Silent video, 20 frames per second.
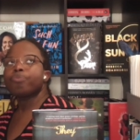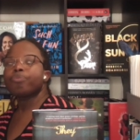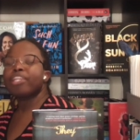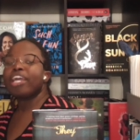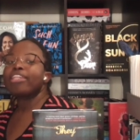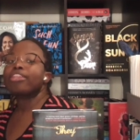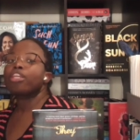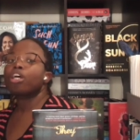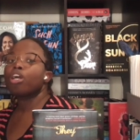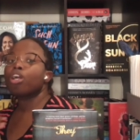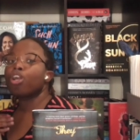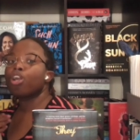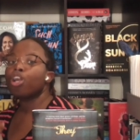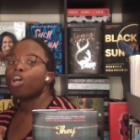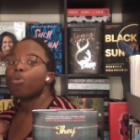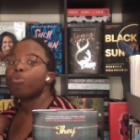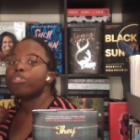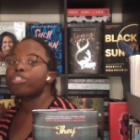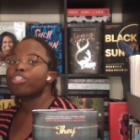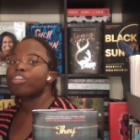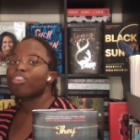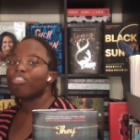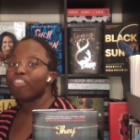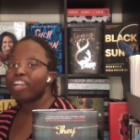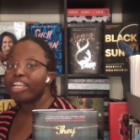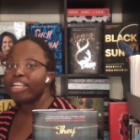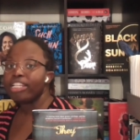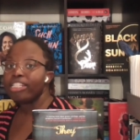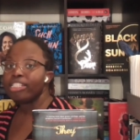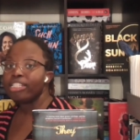that the girl was
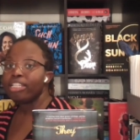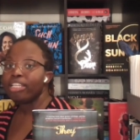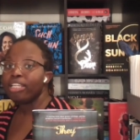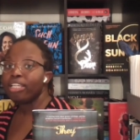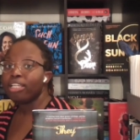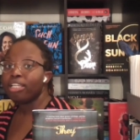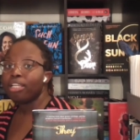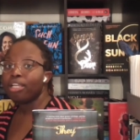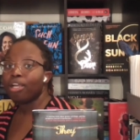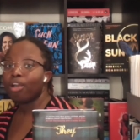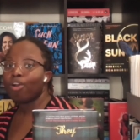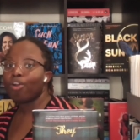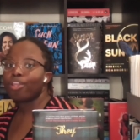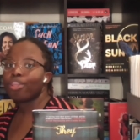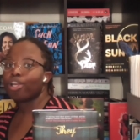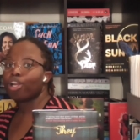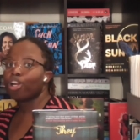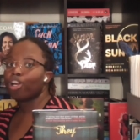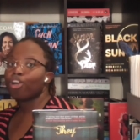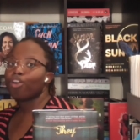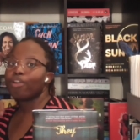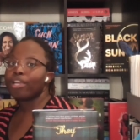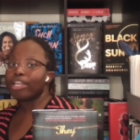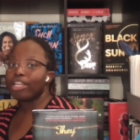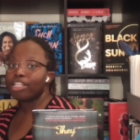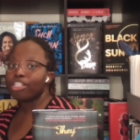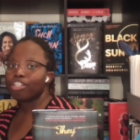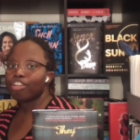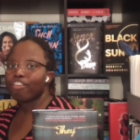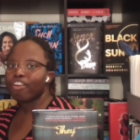crazy or the girl
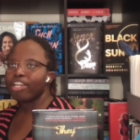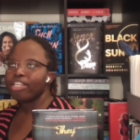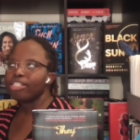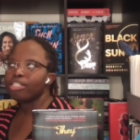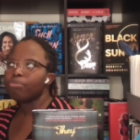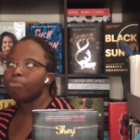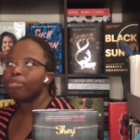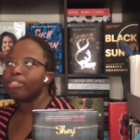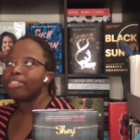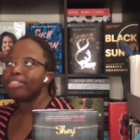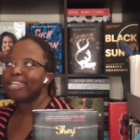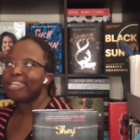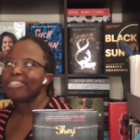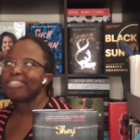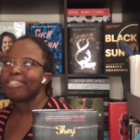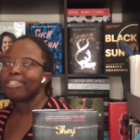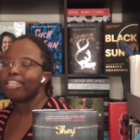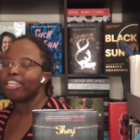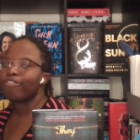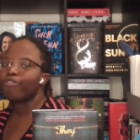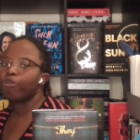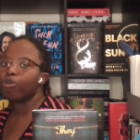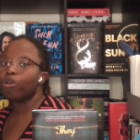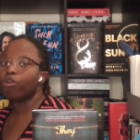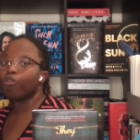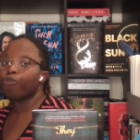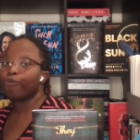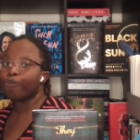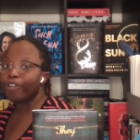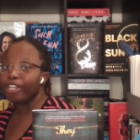is crazy but doesn't give you
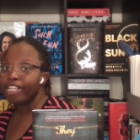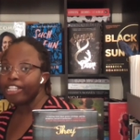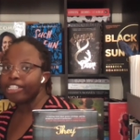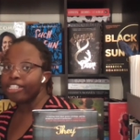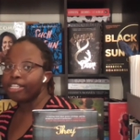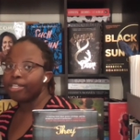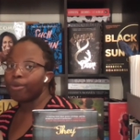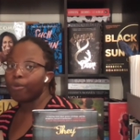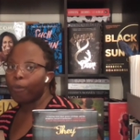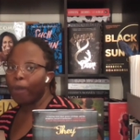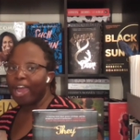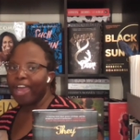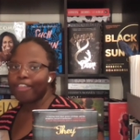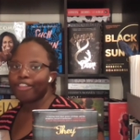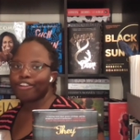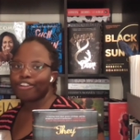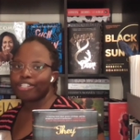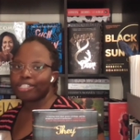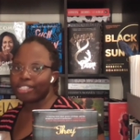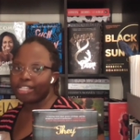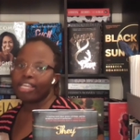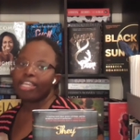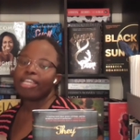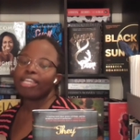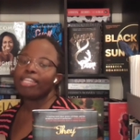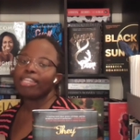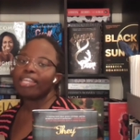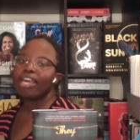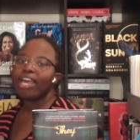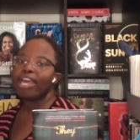a reason why they're
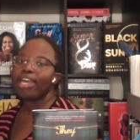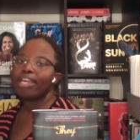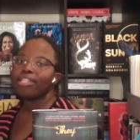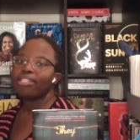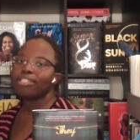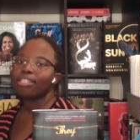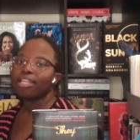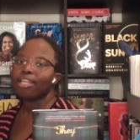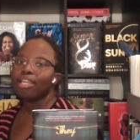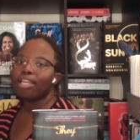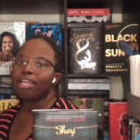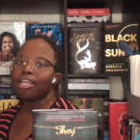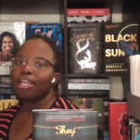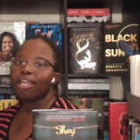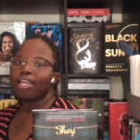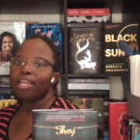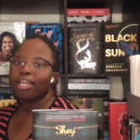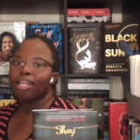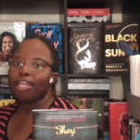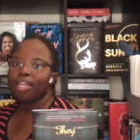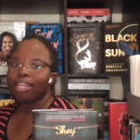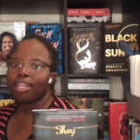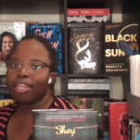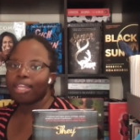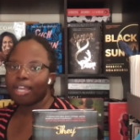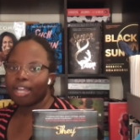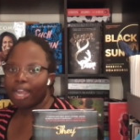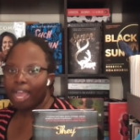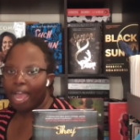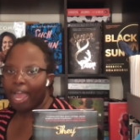saying that,
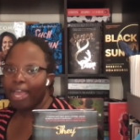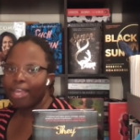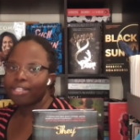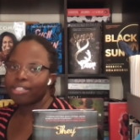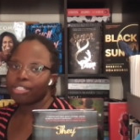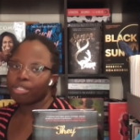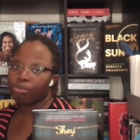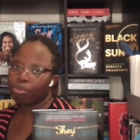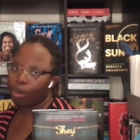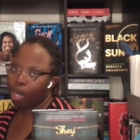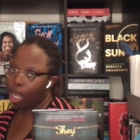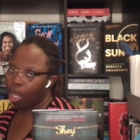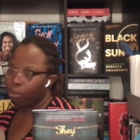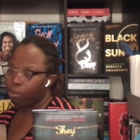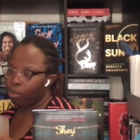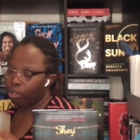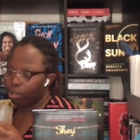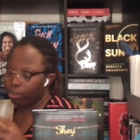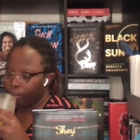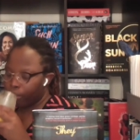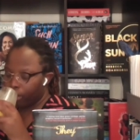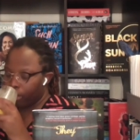the guy is the problem,